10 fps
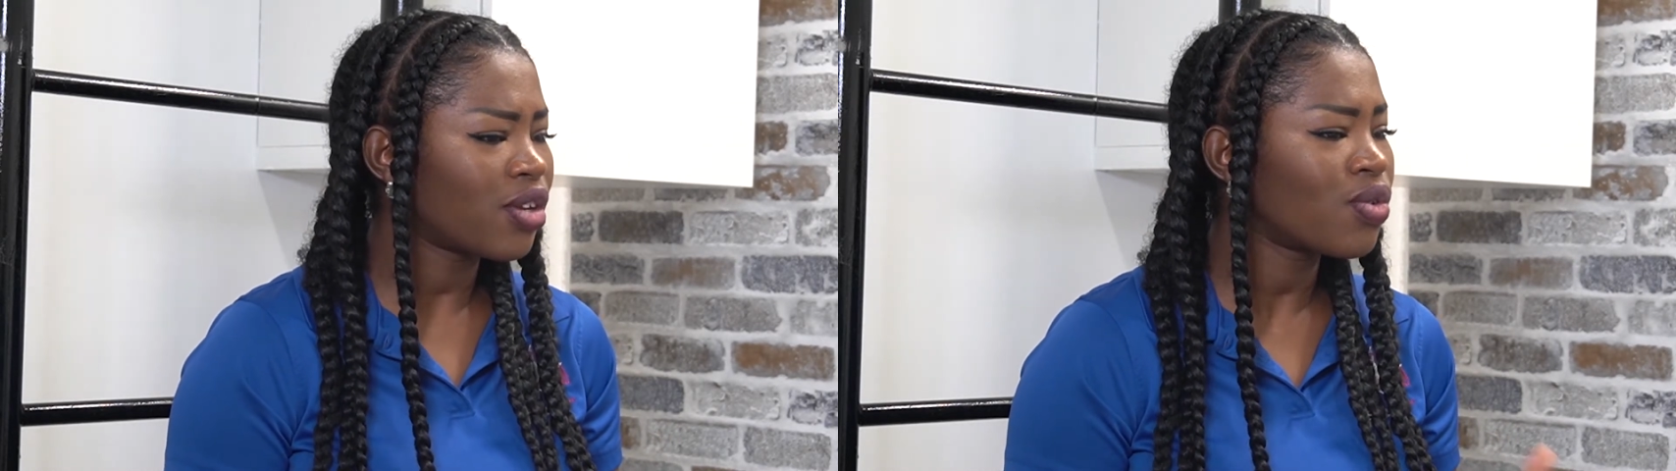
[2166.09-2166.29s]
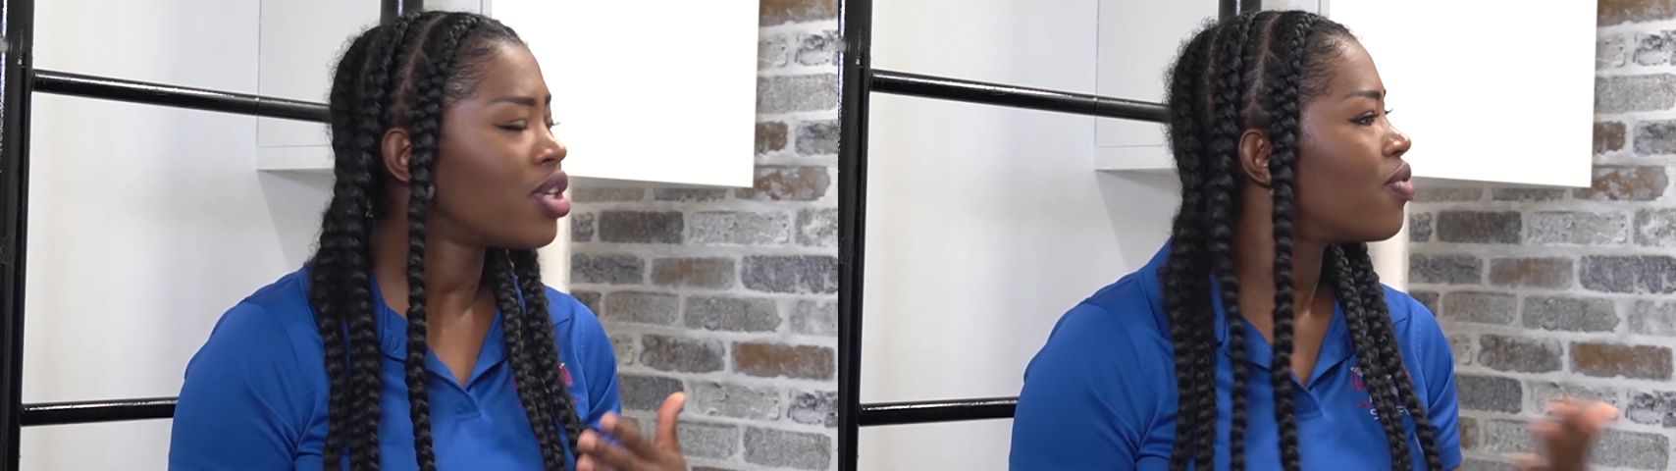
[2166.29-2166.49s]

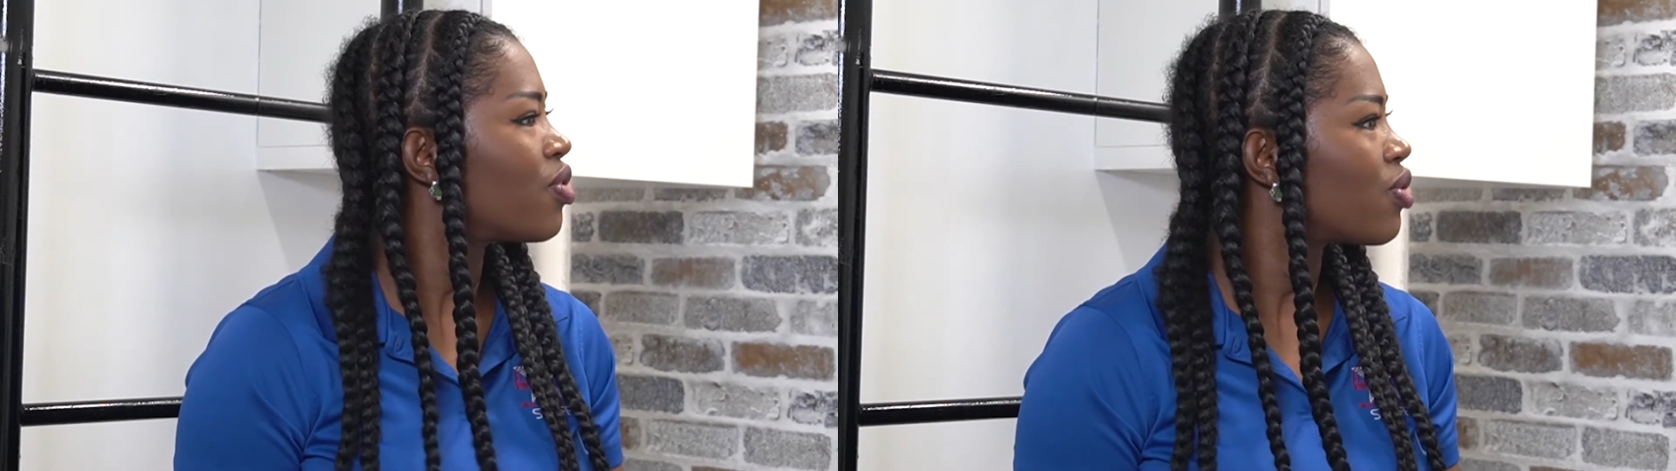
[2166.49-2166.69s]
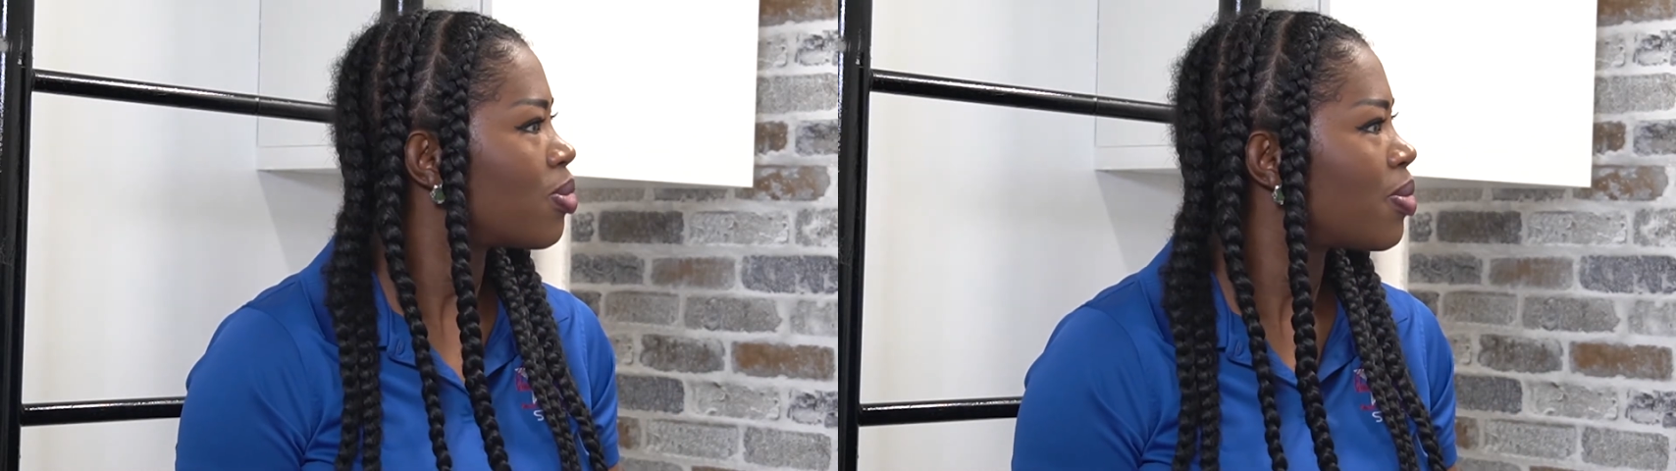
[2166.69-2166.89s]
I don't
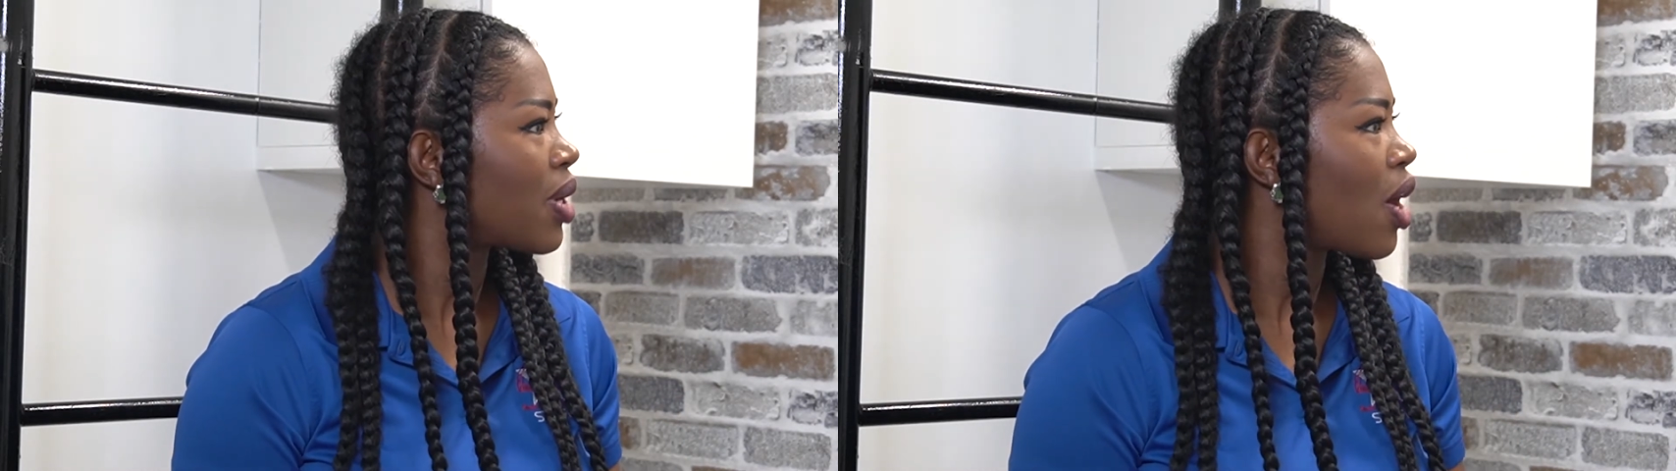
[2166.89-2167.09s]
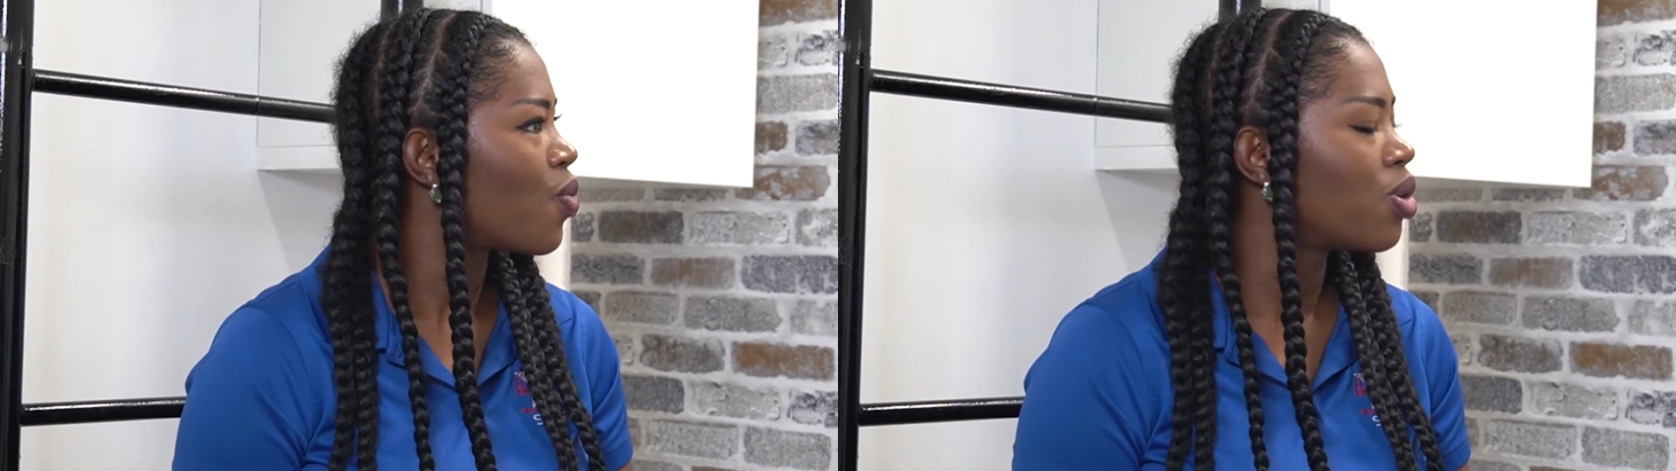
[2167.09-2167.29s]
even remember
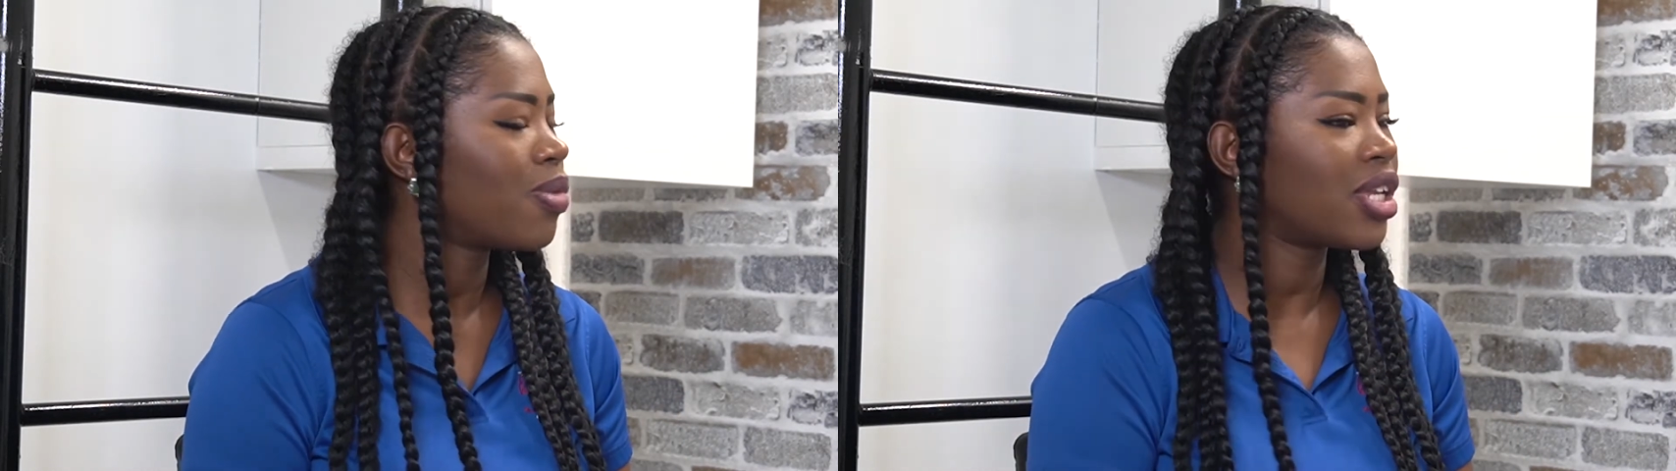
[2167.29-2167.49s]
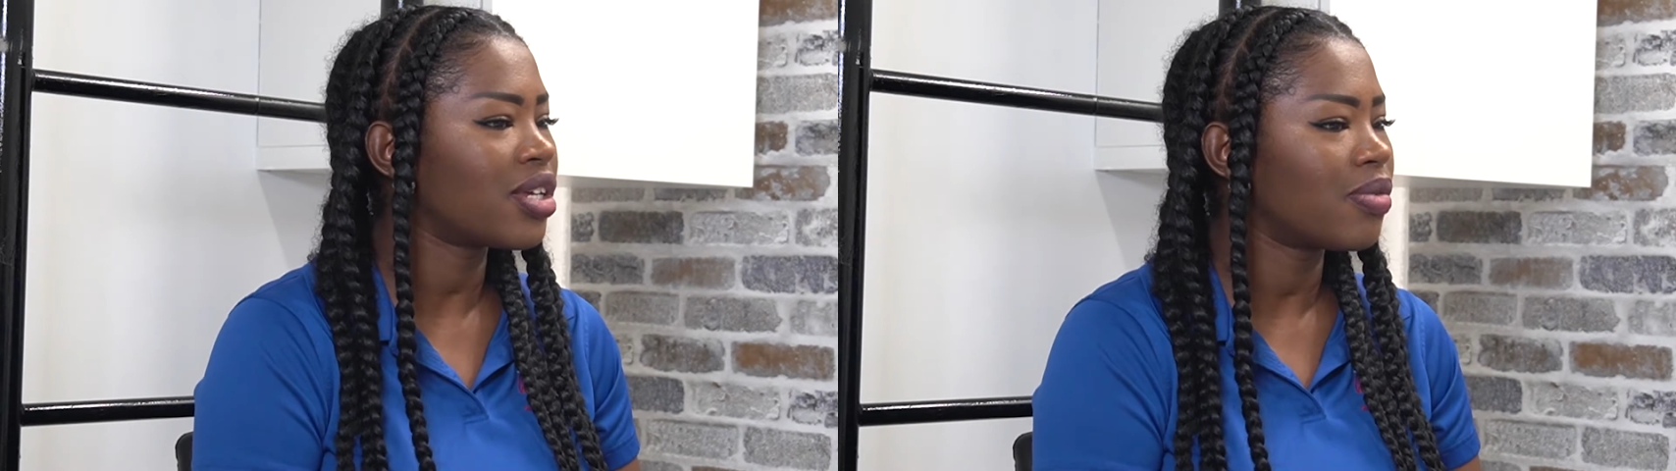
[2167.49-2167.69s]
how we
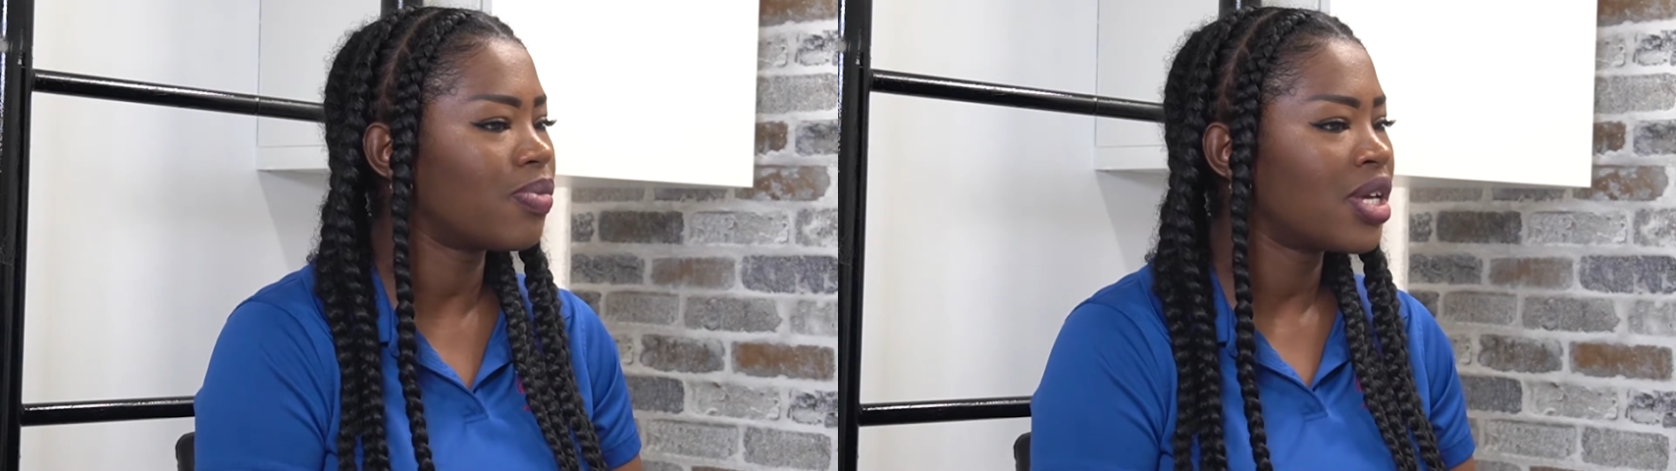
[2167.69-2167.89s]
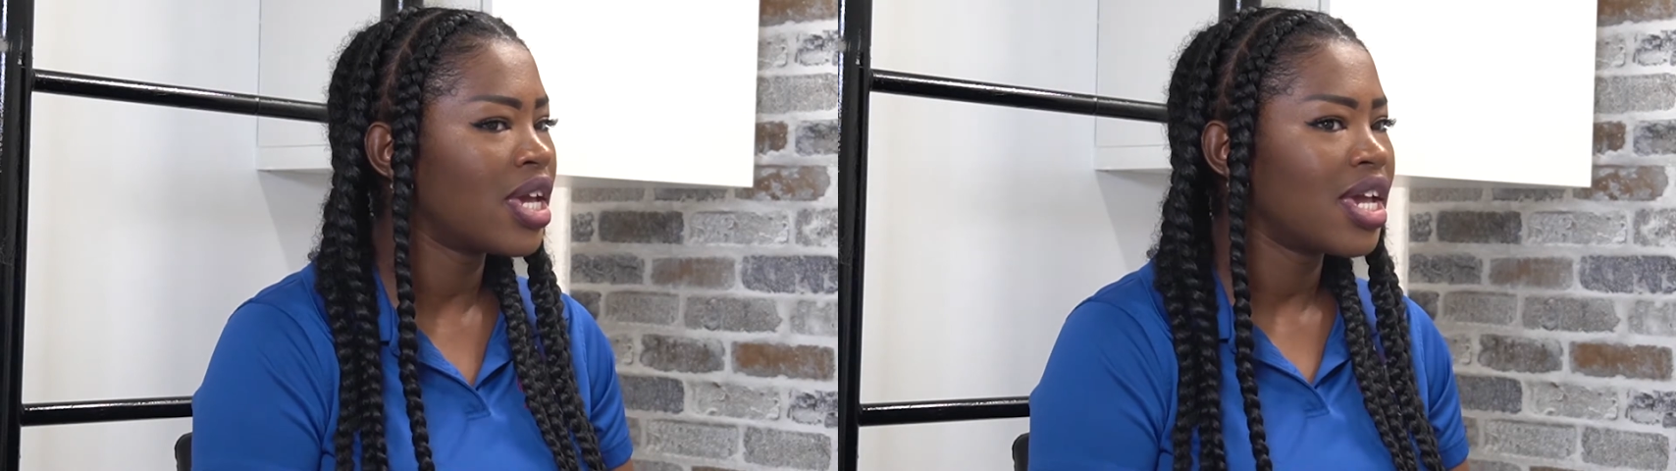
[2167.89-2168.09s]
met him.